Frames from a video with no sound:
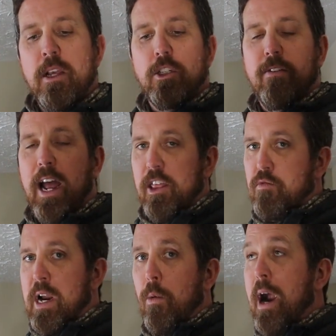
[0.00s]
So I've got
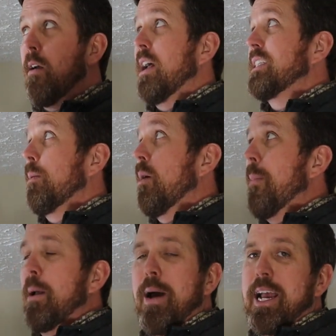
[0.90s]
3 wire nuts. I'm gonna
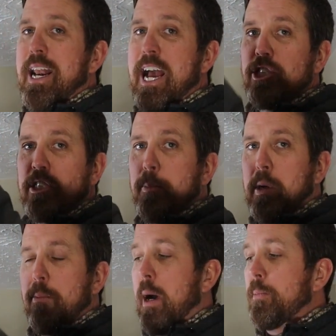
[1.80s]
make my connections and
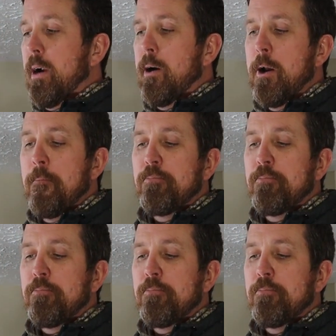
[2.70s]
put them up there.